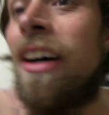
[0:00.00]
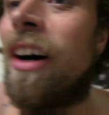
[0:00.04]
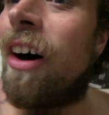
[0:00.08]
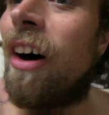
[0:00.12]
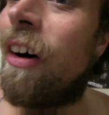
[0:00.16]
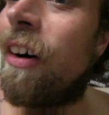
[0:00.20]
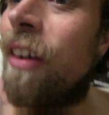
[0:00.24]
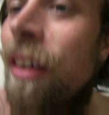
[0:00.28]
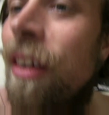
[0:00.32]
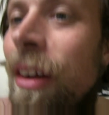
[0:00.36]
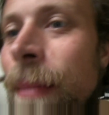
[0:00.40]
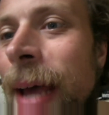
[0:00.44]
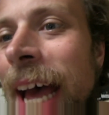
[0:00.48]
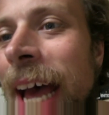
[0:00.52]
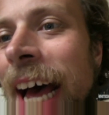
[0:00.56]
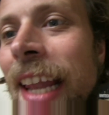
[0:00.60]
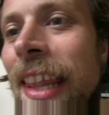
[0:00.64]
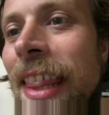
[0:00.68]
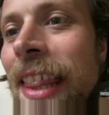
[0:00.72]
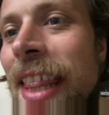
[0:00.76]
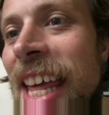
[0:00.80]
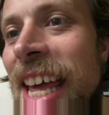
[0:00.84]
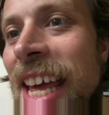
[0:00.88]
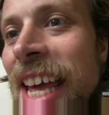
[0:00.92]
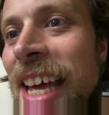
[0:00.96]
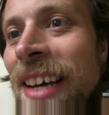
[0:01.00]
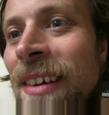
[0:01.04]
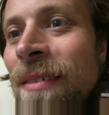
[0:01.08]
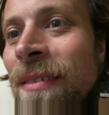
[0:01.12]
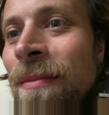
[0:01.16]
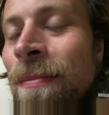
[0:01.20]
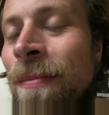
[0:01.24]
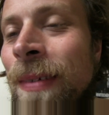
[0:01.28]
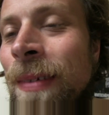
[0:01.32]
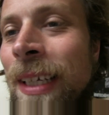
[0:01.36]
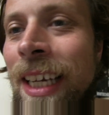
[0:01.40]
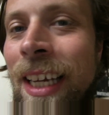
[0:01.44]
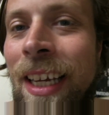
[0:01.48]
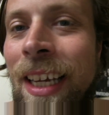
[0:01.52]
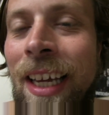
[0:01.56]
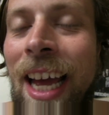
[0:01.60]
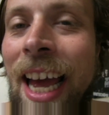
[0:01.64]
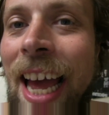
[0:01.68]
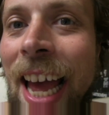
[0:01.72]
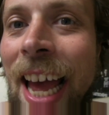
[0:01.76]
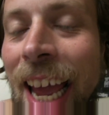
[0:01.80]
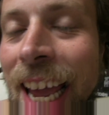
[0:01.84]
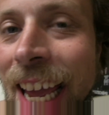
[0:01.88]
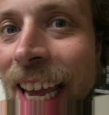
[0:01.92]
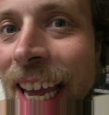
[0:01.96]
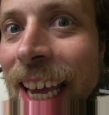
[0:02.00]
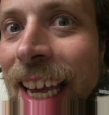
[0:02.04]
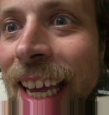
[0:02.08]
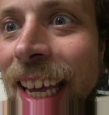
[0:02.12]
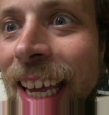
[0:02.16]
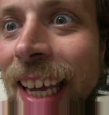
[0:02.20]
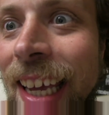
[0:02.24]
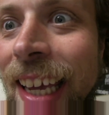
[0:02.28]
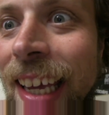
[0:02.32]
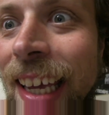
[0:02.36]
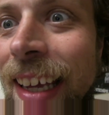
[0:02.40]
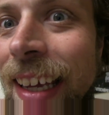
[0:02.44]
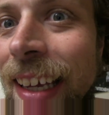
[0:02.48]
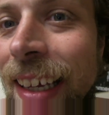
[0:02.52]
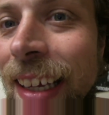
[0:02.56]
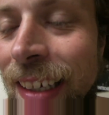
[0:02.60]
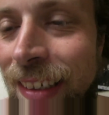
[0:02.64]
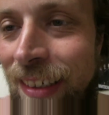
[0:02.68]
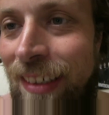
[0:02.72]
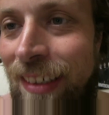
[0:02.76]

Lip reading: all about them. Hey.